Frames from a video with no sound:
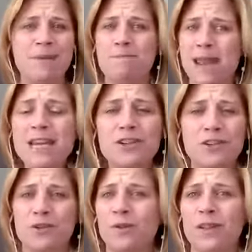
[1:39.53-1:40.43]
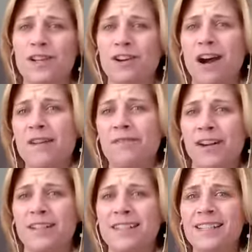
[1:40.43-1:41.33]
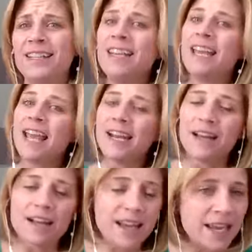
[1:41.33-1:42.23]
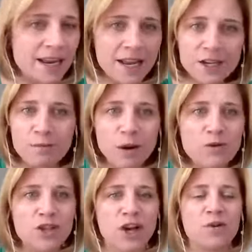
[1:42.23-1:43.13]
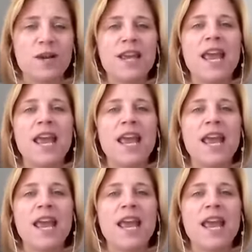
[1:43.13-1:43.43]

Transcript: a major toll on your confidence and a hit on your mojo.